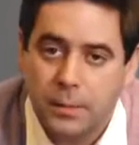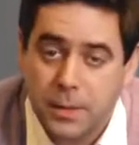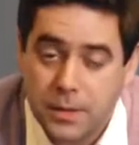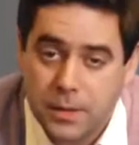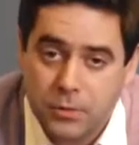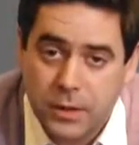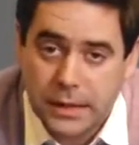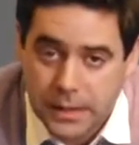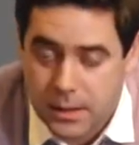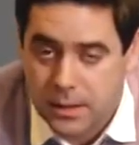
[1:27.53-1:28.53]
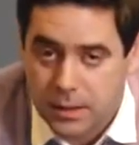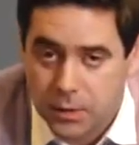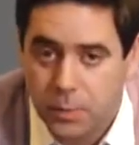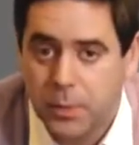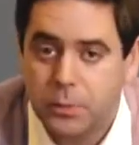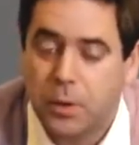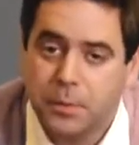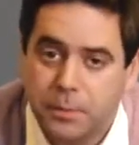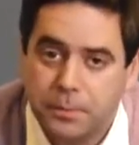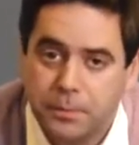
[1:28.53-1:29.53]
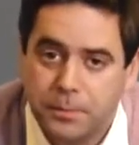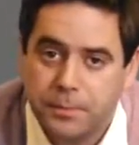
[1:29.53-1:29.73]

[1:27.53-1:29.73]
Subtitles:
Obesity really is a global problem.